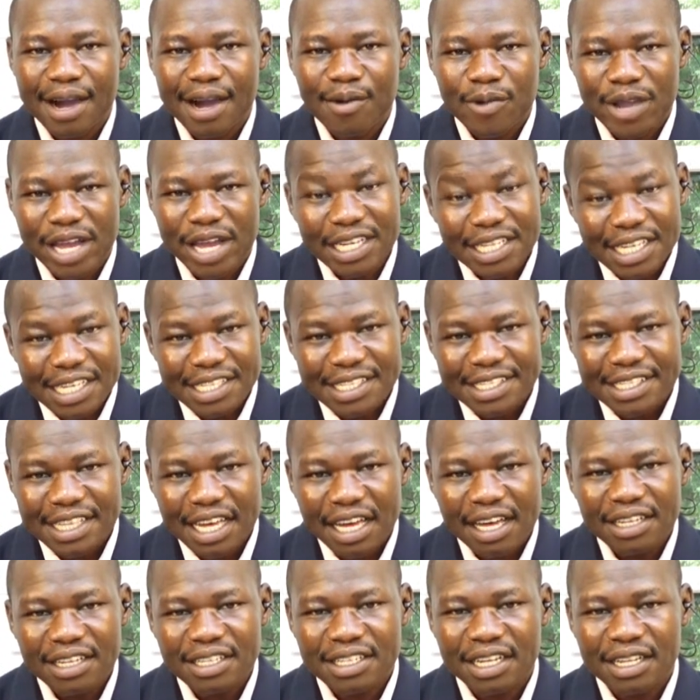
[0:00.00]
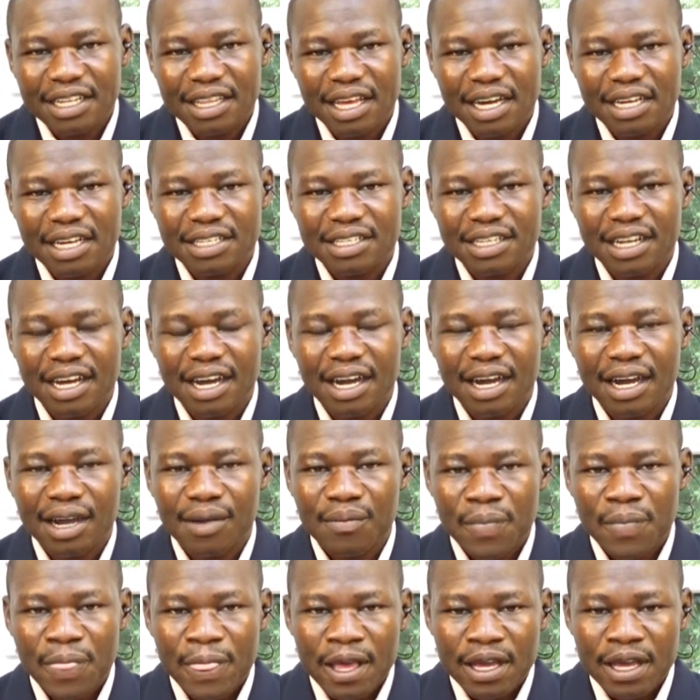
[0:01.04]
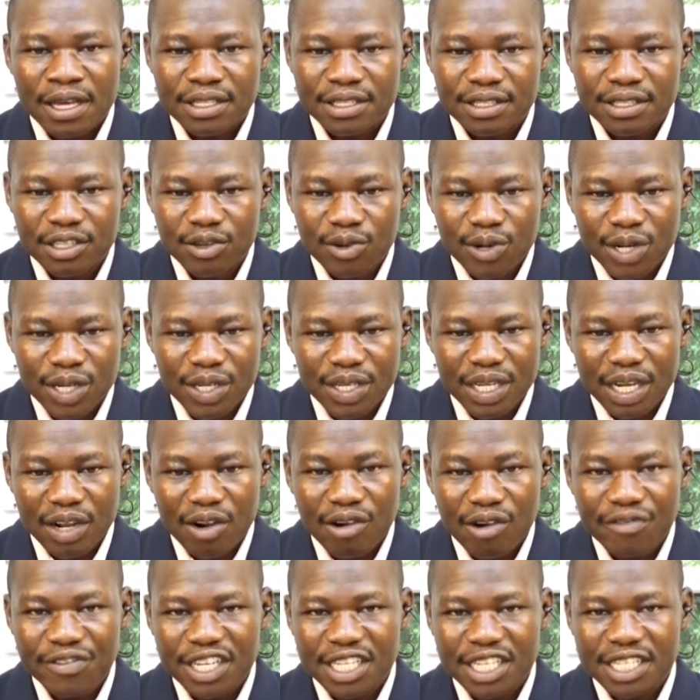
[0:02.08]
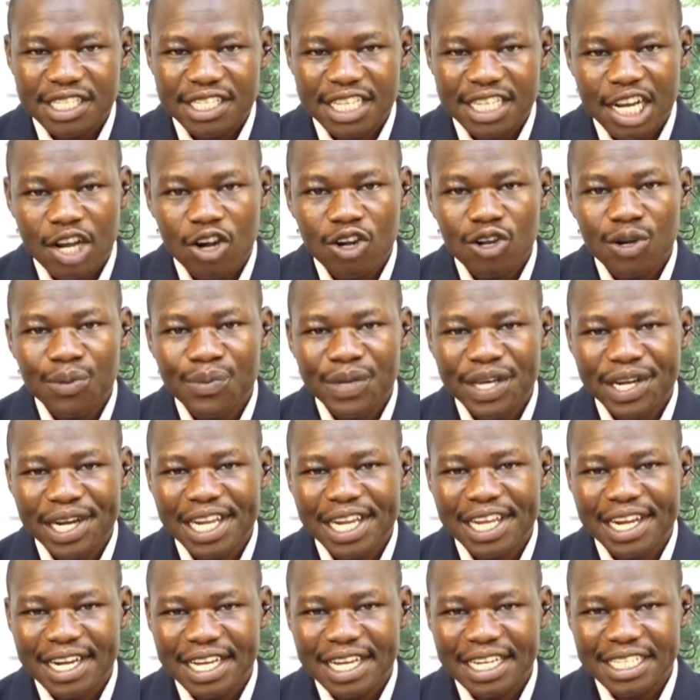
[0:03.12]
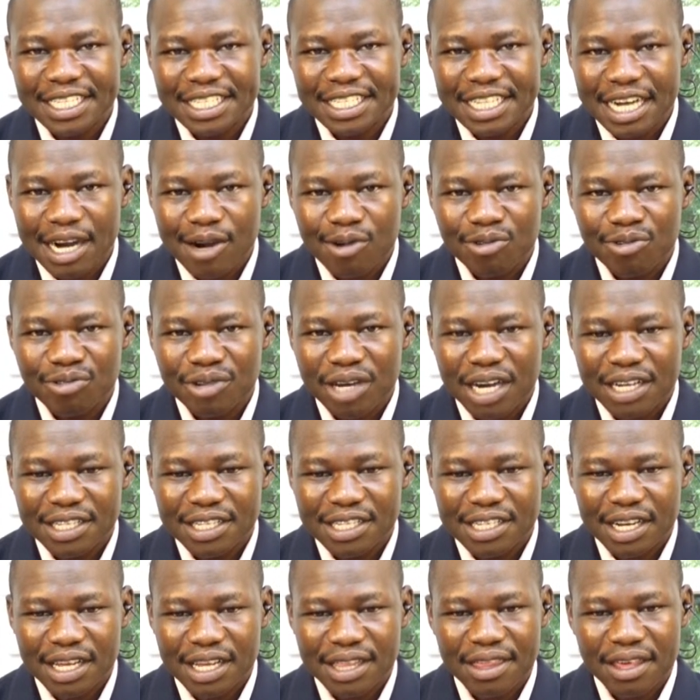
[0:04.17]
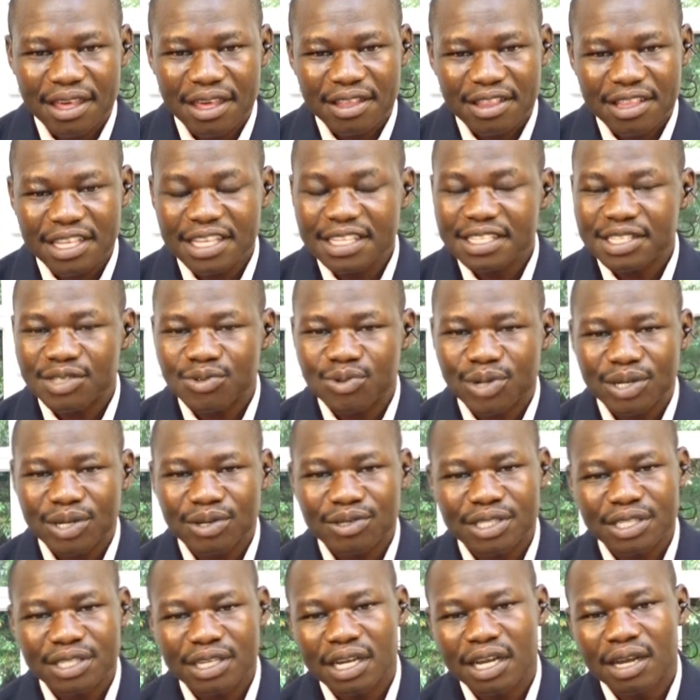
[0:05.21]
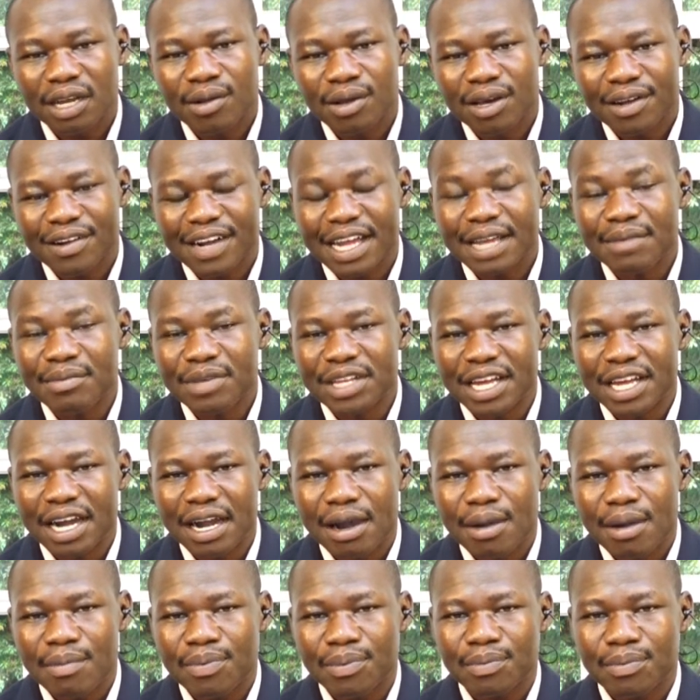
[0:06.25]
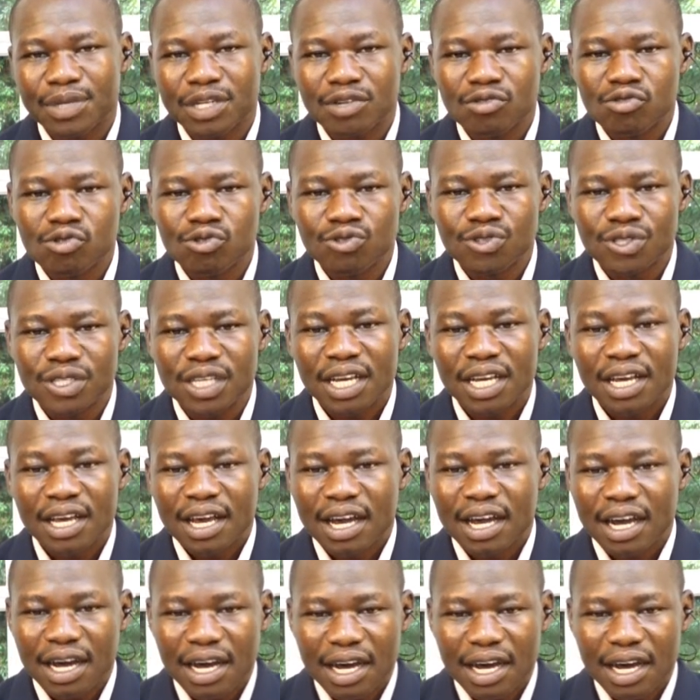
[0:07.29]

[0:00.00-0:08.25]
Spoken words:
We understand that during the COVID, the economy really ran down, and things were not rhyming up, because